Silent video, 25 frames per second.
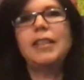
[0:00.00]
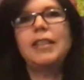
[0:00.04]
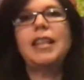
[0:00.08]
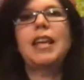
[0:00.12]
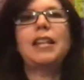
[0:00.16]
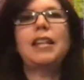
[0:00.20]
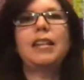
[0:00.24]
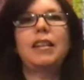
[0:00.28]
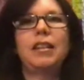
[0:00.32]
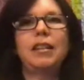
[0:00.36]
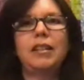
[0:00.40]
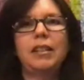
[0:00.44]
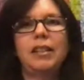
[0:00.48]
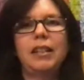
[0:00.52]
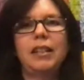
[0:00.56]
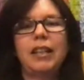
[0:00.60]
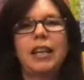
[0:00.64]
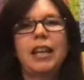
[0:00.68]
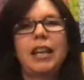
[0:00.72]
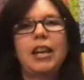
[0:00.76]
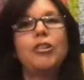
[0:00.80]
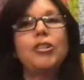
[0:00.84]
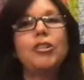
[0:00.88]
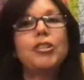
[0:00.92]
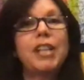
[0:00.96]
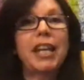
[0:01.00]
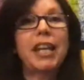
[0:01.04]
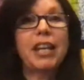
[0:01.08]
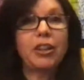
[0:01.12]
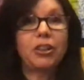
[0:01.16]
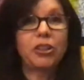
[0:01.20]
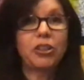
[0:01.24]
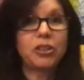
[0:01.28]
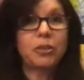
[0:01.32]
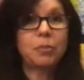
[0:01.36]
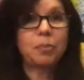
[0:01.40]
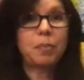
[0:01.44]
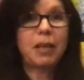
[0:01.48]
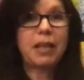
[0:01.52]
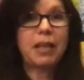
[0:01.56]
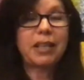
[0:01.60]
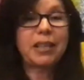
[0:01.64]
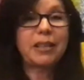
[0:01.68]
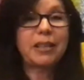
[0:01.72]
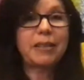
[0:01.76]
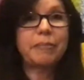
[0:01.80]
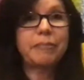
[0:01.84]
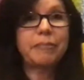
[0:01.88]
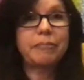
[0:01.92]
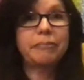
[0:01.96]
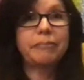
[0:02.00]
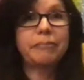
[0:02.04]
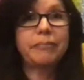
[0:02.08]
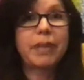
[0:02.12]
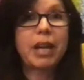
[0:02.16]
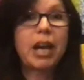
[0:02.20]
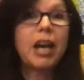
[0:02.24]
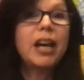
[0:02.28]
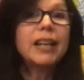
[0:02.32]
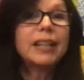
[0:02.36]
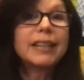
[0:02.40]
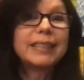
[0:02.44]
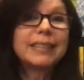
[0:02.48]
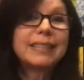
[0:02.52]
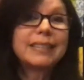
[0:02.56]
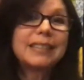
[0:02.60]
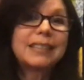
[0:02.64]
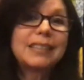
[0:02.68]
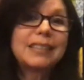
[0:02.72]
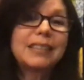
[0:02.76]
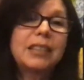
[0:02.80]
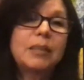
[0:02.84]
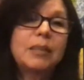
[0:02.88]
then the caretakers become us,